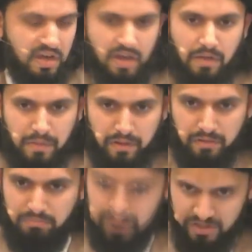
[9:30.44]
Then
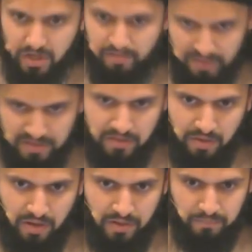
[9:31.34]
myself, in
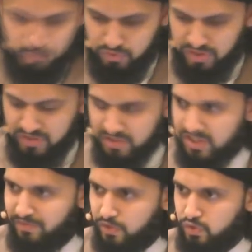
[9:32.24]
Iran, you see these
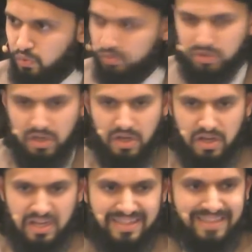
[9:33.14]
individuals
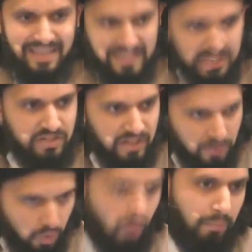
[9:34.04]
in the heat in
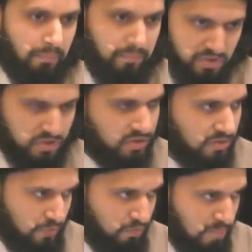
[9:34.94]
Qom, which is,
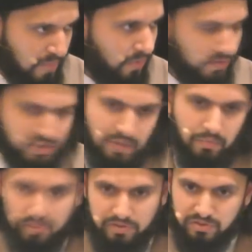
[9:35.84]
if you've been there in the summer,
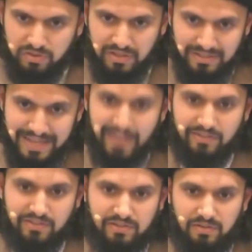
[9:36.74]
it's
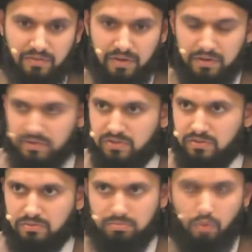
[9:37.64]
intense, right? It's
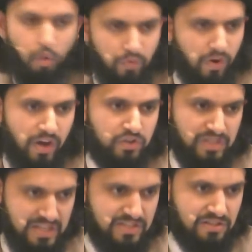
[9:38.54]
over 100
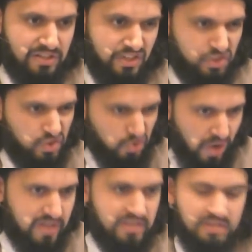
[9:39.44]
easily, and it's
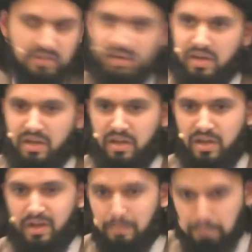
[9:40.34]
dry heat,
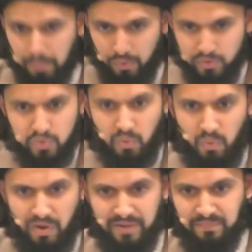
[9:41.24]
and it burns you
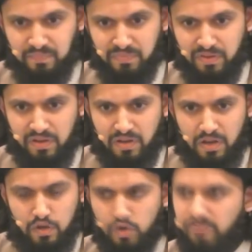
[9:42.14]
away.
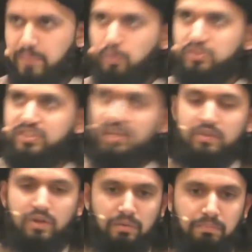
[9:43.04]
You have people sitting there,